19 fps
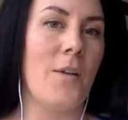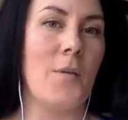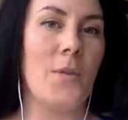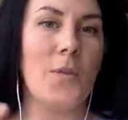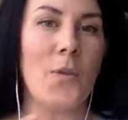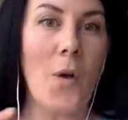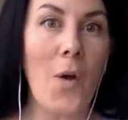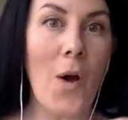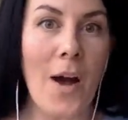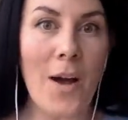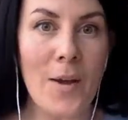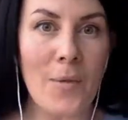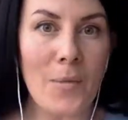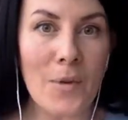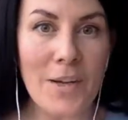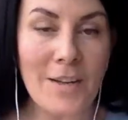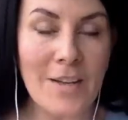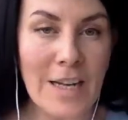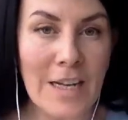So I'm
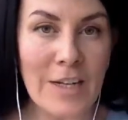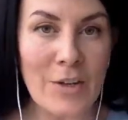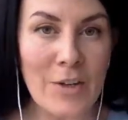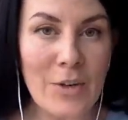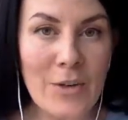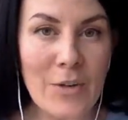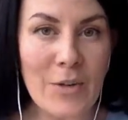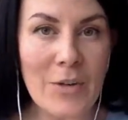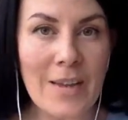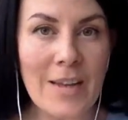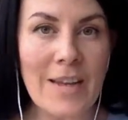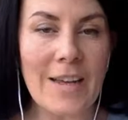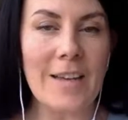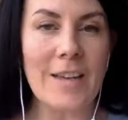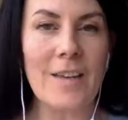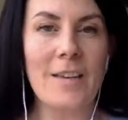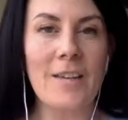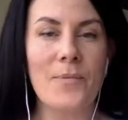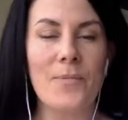going to tell you that
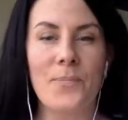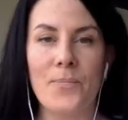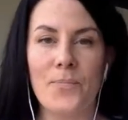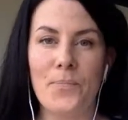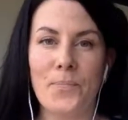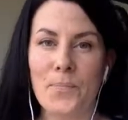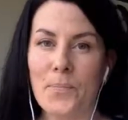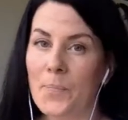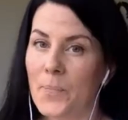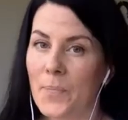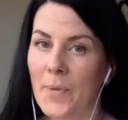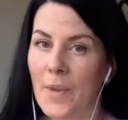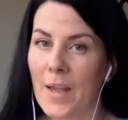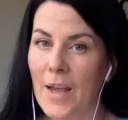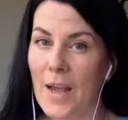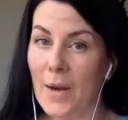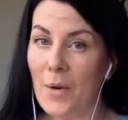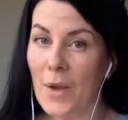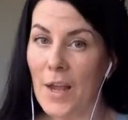
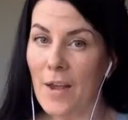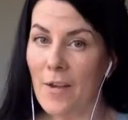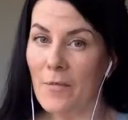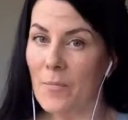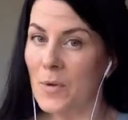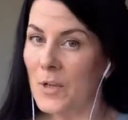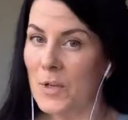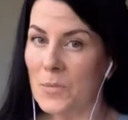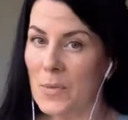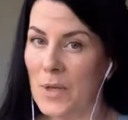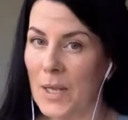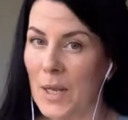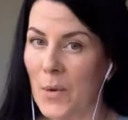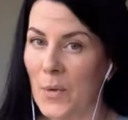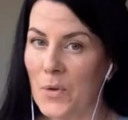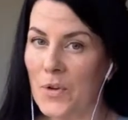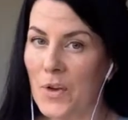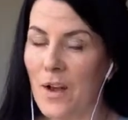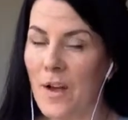I don't have much money
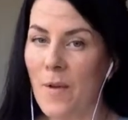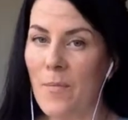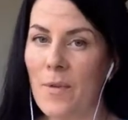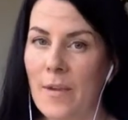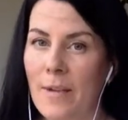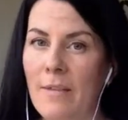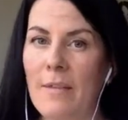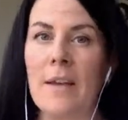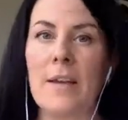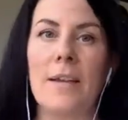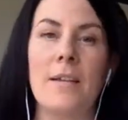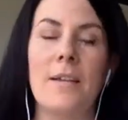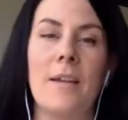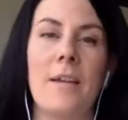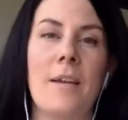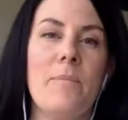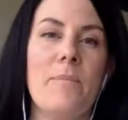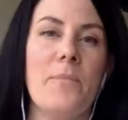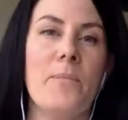or time either,
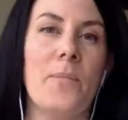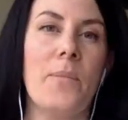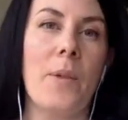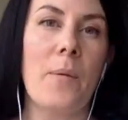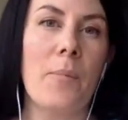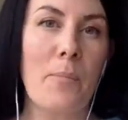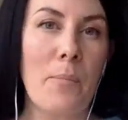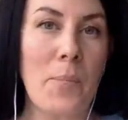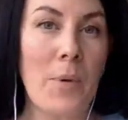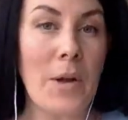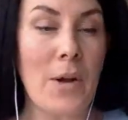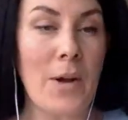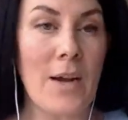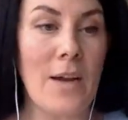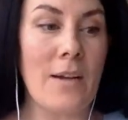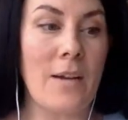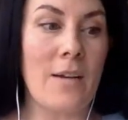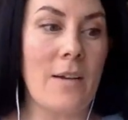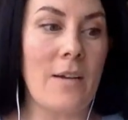but
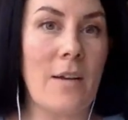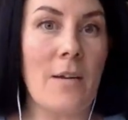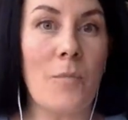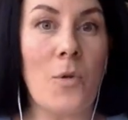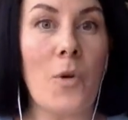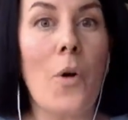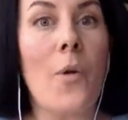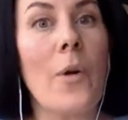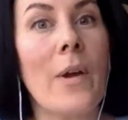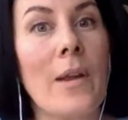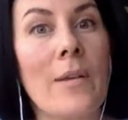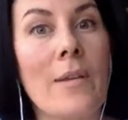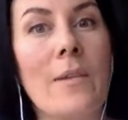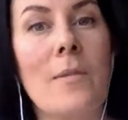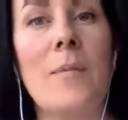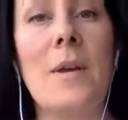I am going to